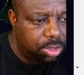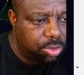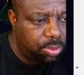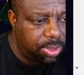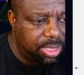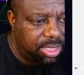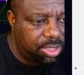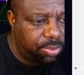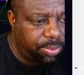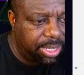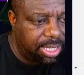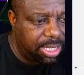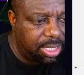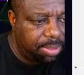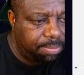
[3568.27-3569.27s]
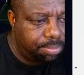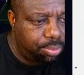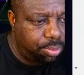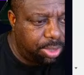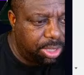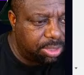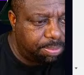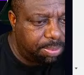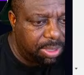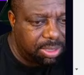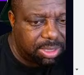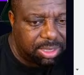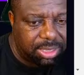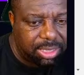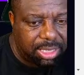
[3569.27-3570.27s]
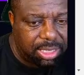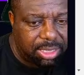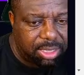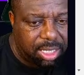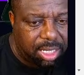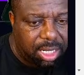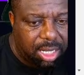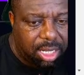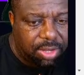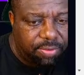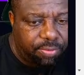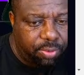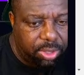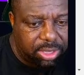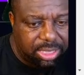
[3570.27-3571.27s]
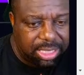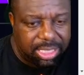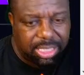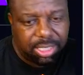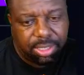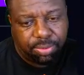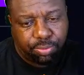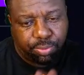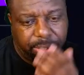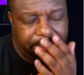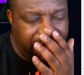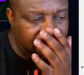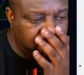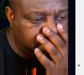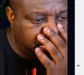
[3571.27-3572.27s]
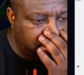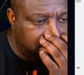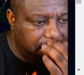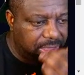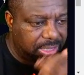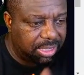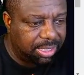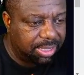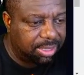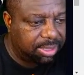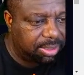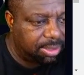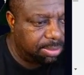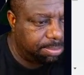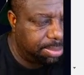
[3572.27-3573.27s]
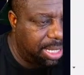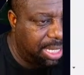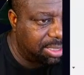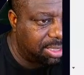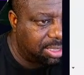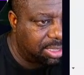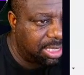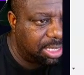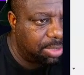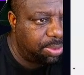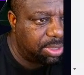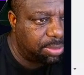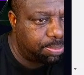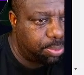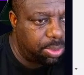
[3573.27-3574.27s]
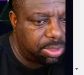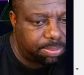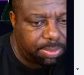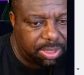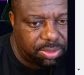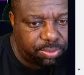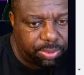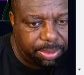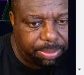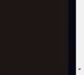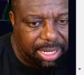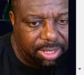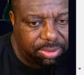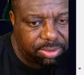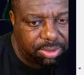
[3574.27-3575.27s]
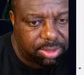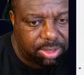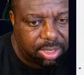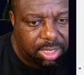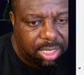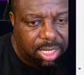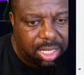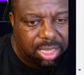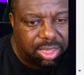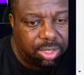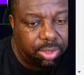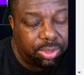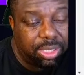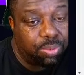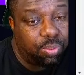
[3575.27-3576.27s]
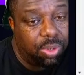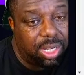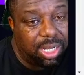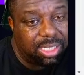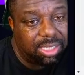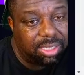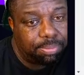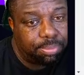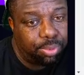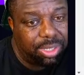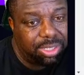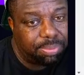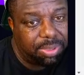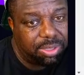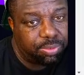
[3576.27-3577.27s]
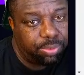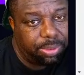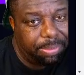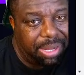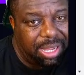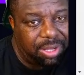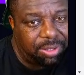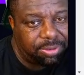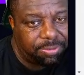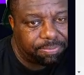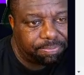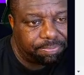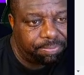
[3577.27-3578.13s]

23 points plus assists, 14 rebounds plus assists, blocks and steal. What's points plus rebounds? 31 points plus rebounds.